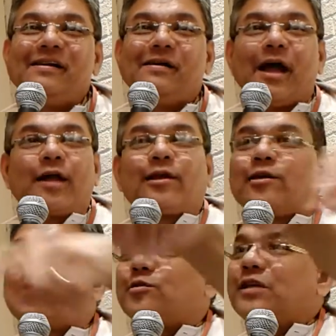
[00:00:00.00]
Other
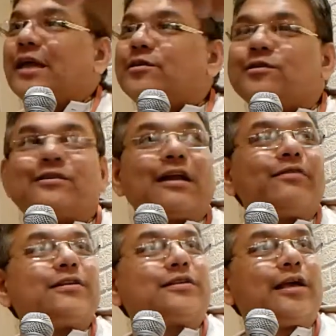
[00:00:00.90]
associations that
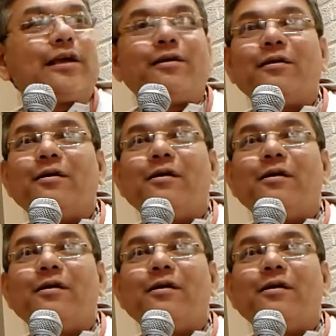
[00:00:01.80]
we see